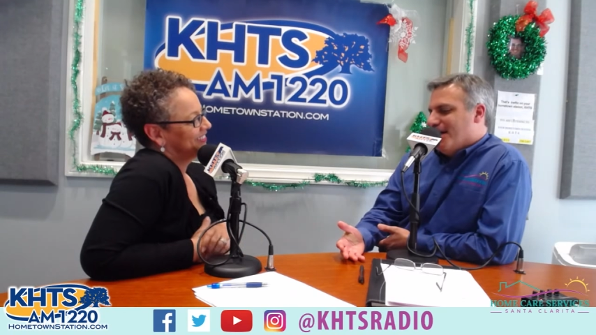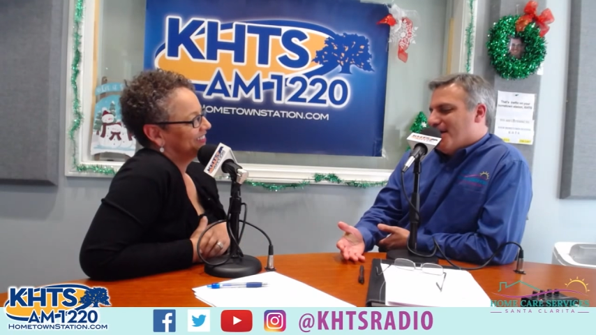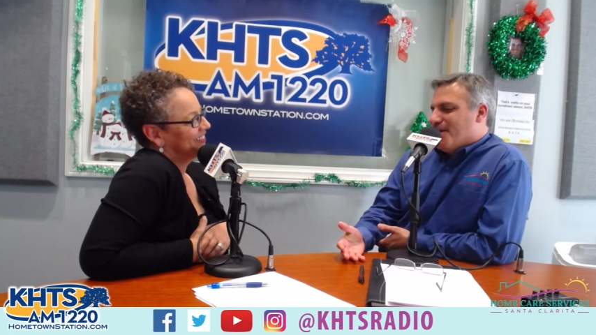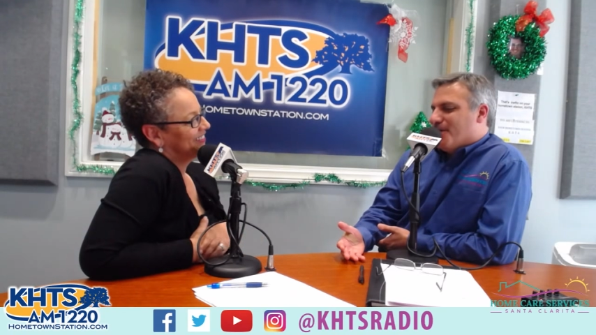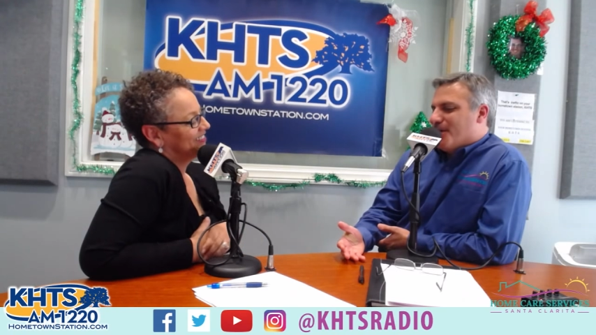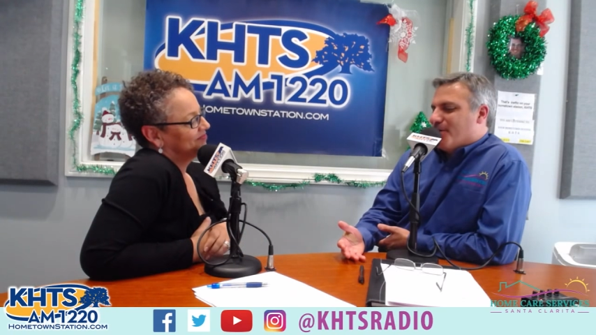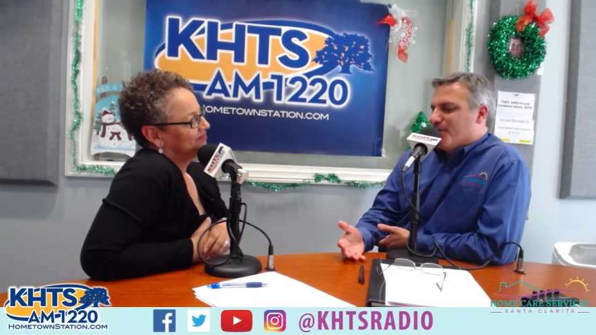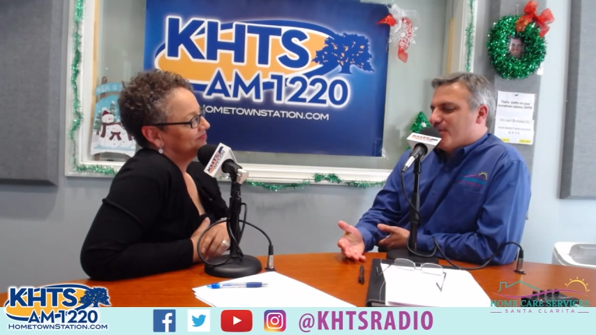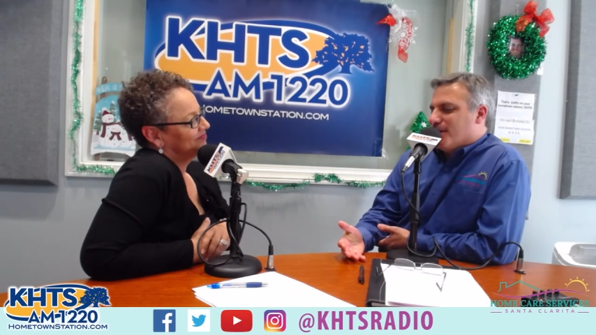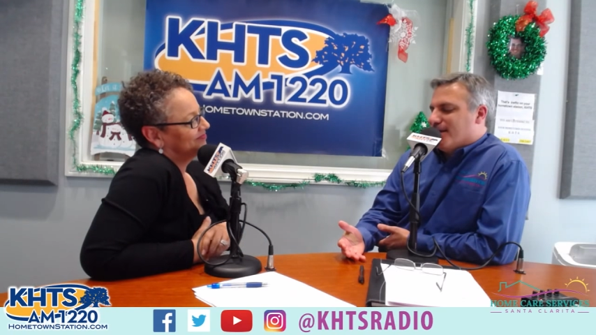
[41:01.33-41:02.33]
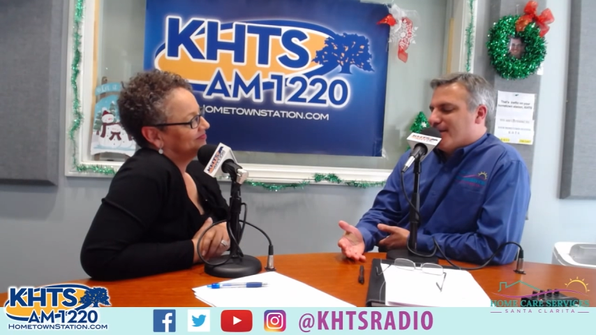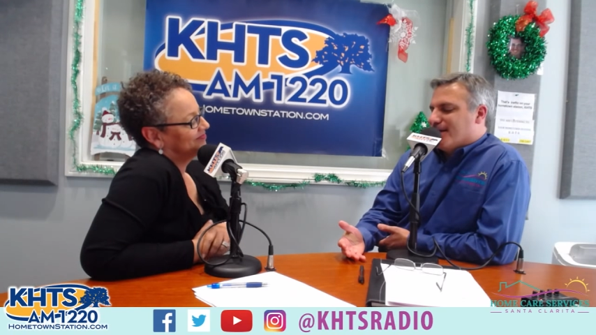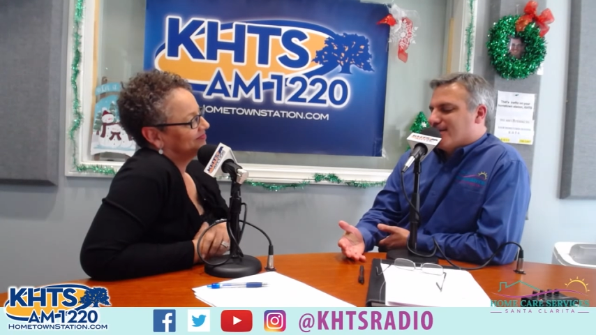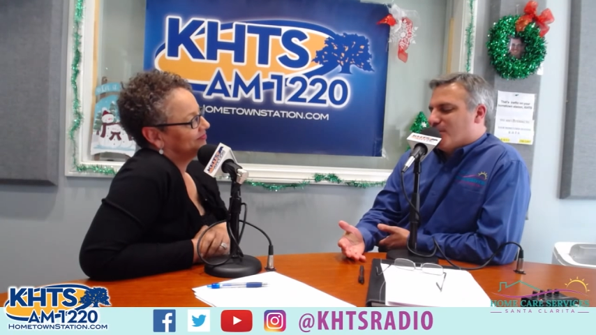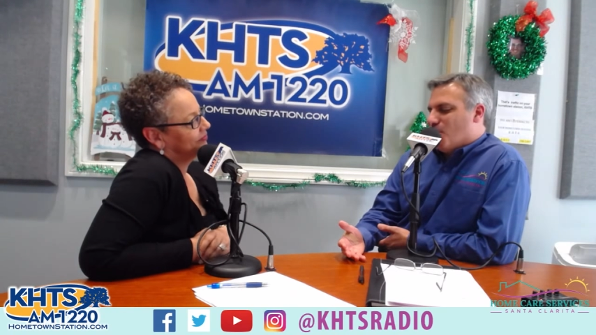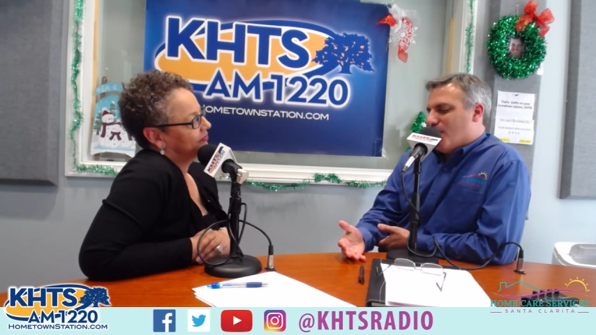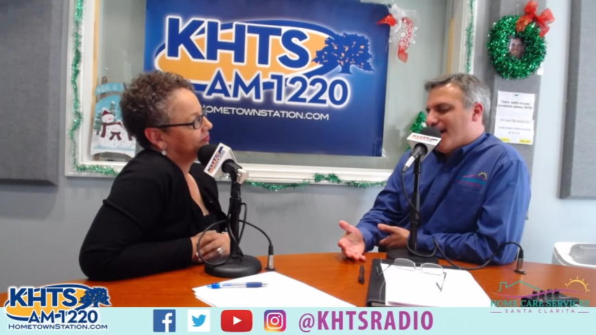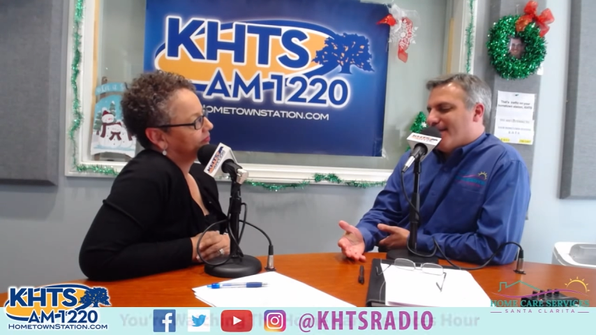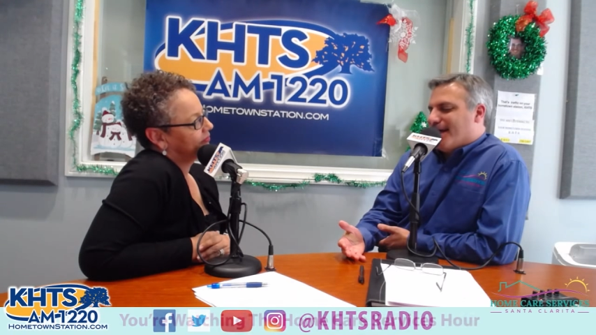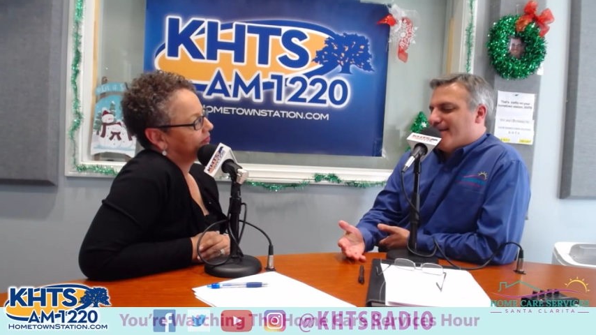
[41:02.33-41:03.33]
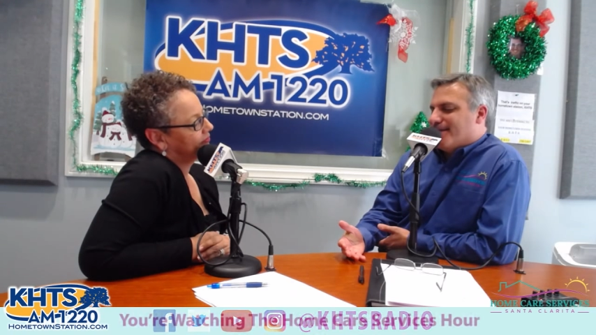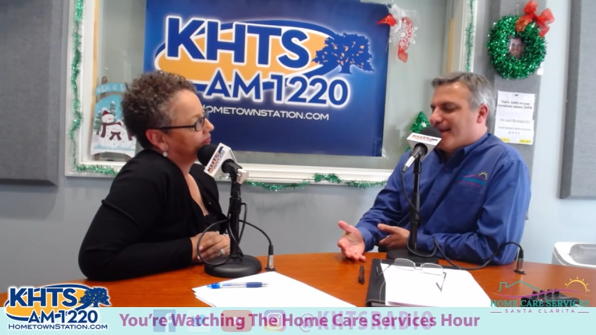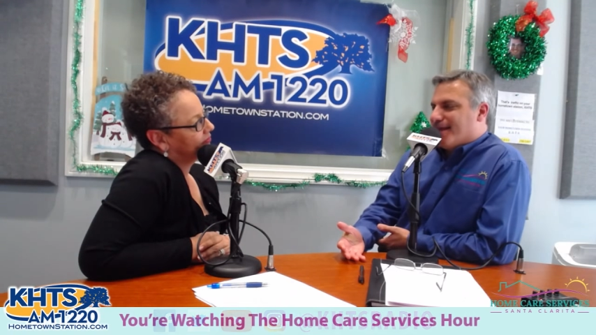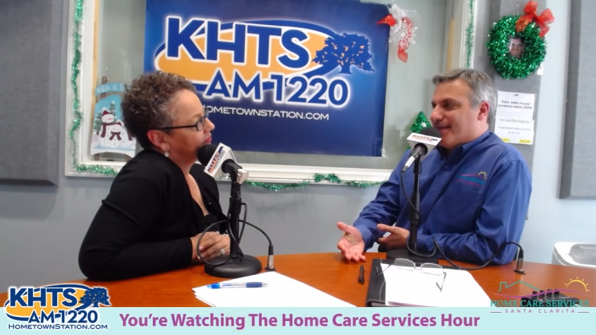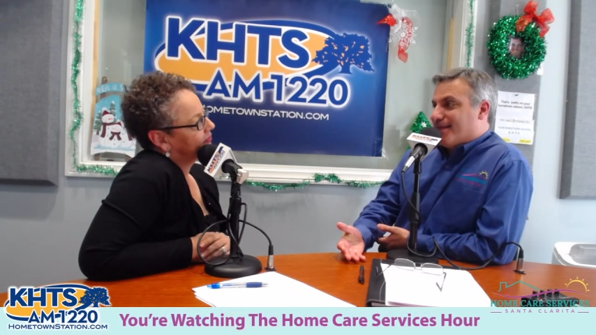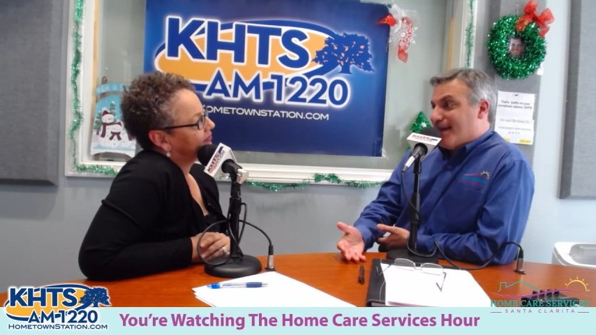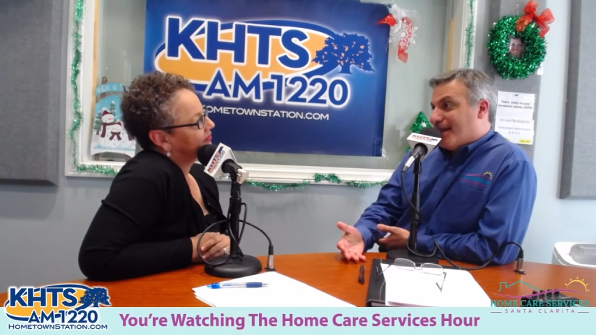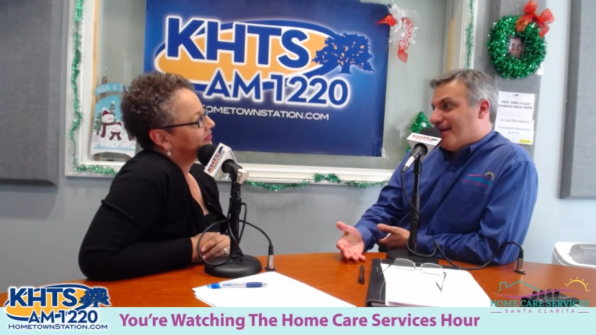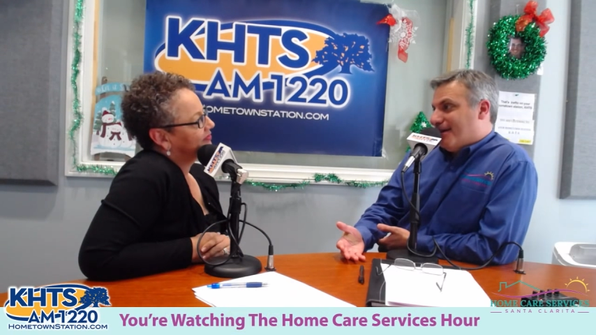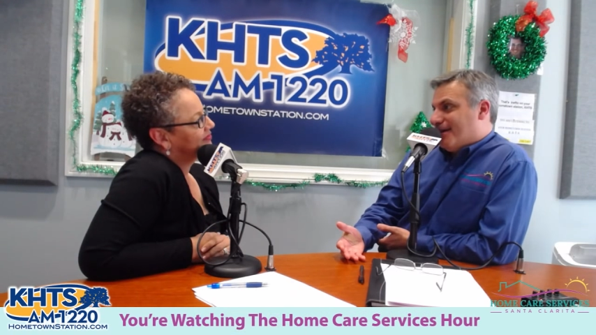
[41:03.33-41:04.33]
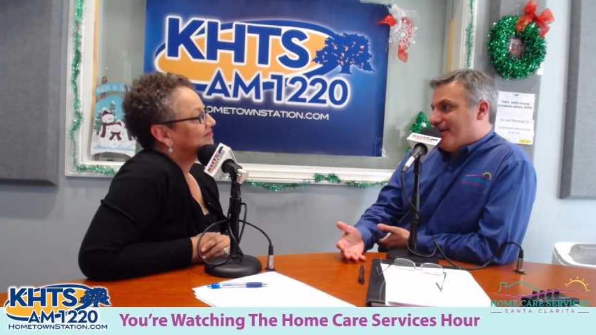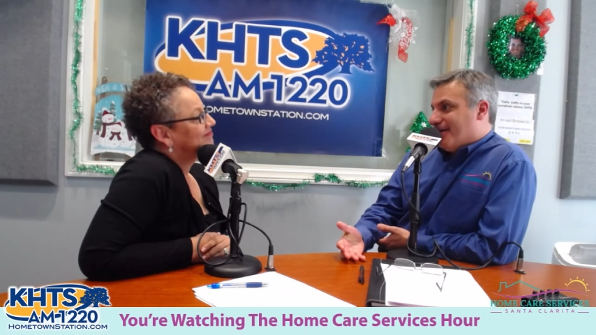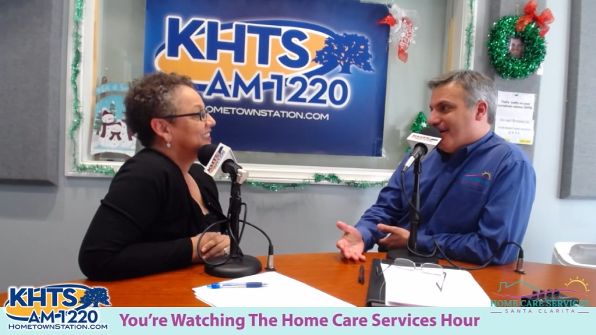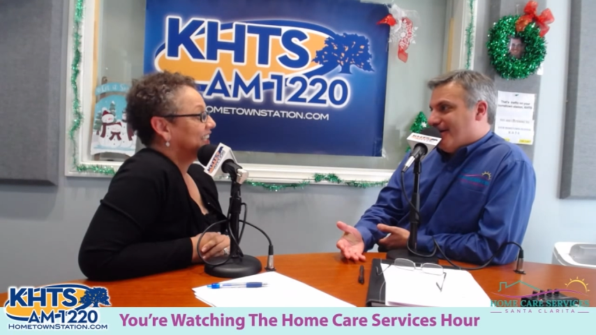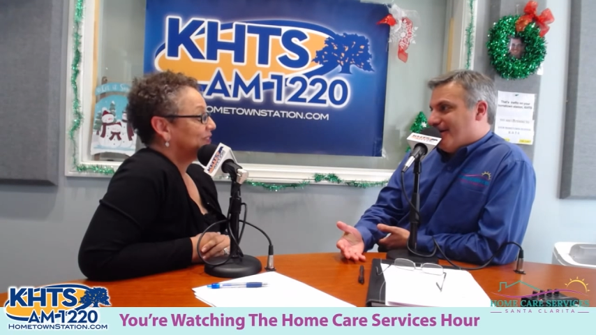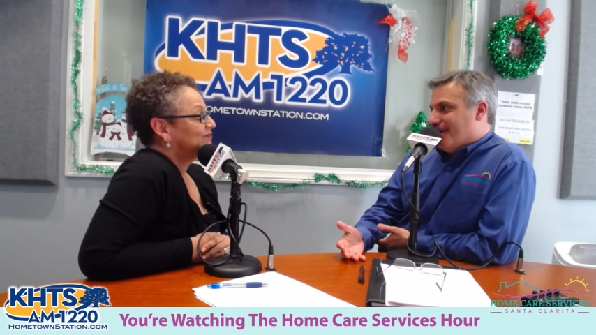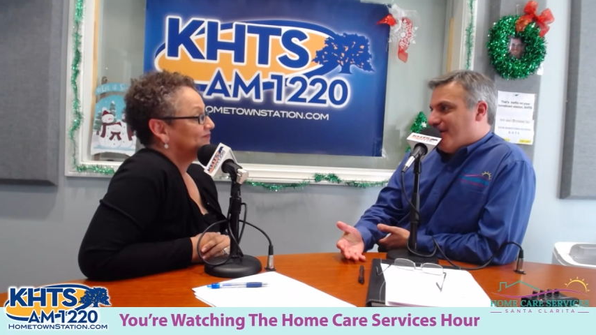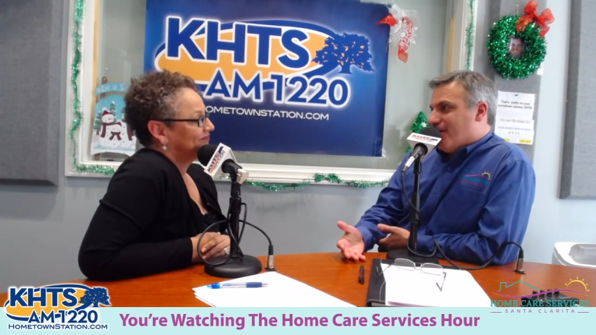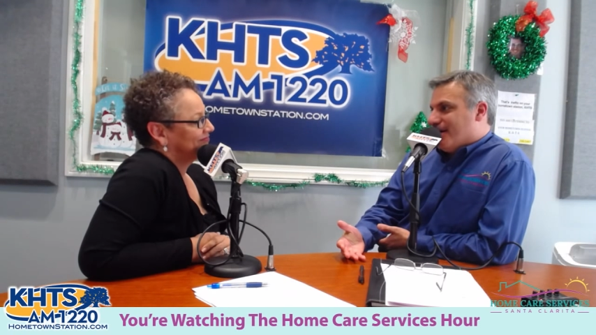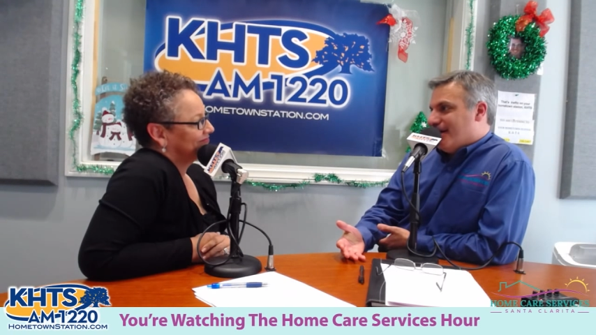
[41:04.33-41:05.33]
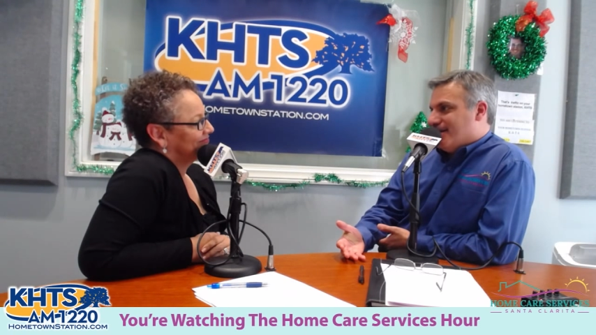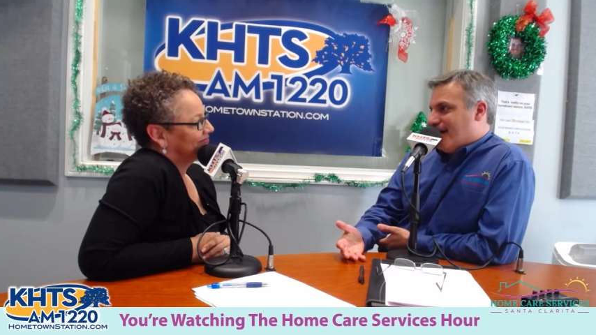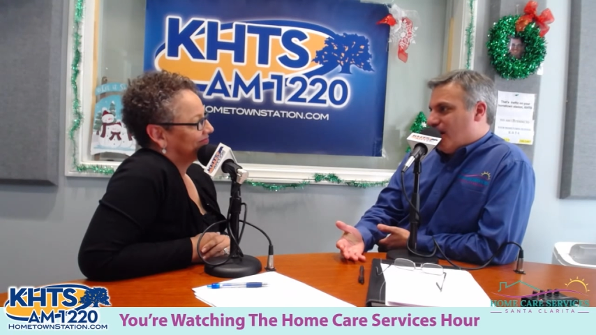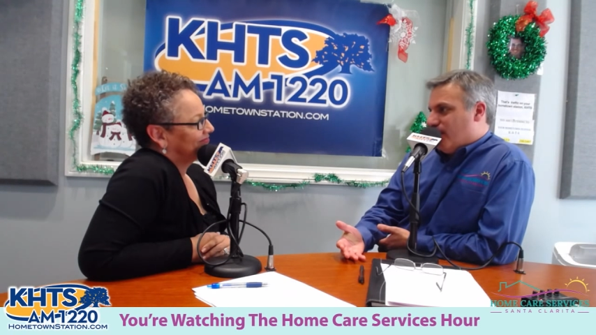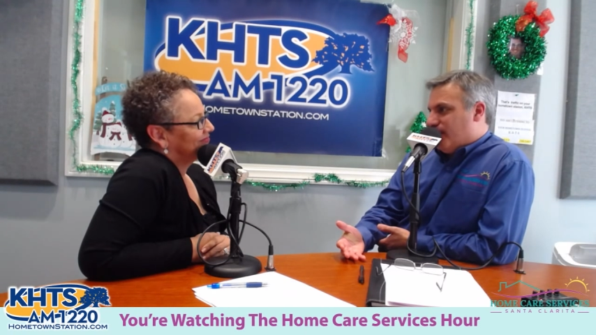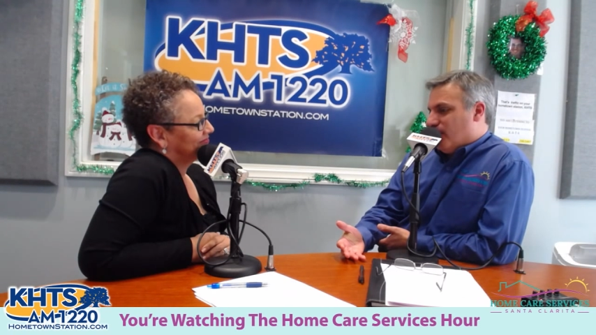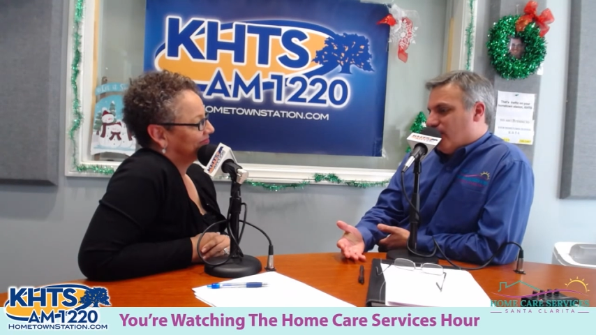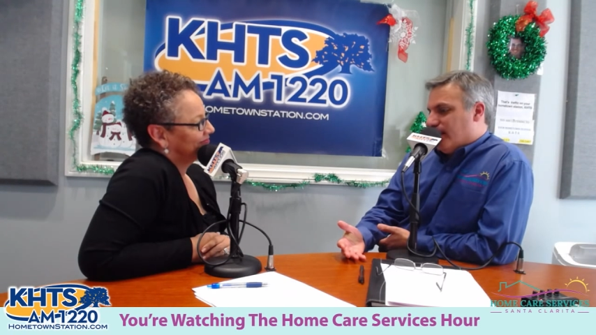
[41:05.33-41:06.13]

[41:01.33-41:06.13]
Speaker 1: that are doing things in a way that they think is helpful,